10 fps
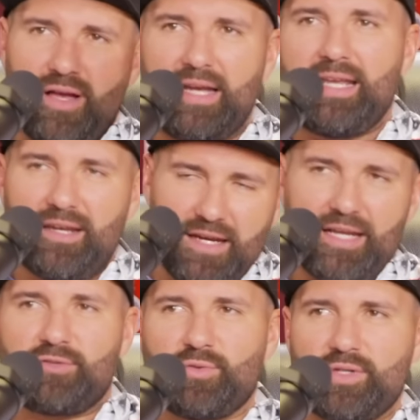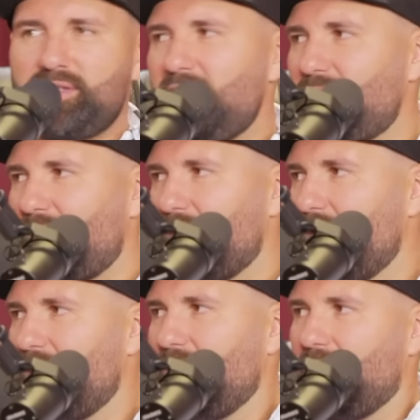I need an extra receiver.
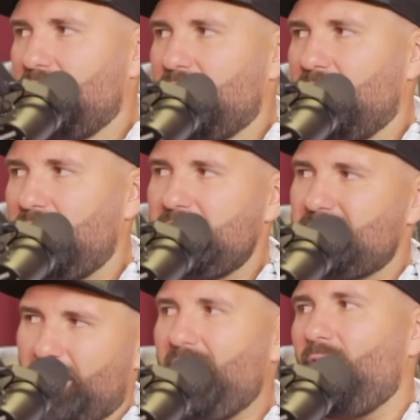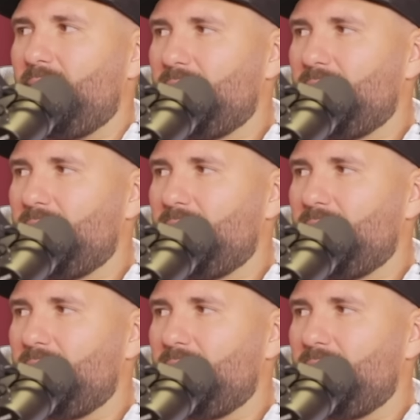I need some help.